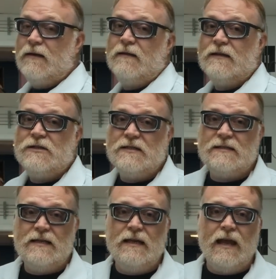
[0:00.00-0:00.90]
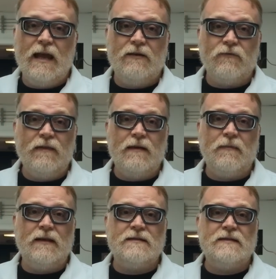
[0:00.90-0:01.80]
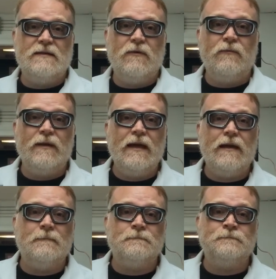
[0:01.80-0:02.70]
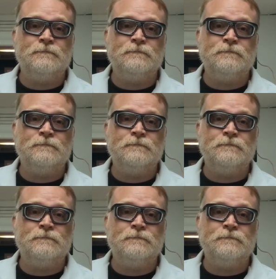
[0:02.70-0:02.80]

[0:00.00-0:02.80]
onto the GC and run them and see what we get.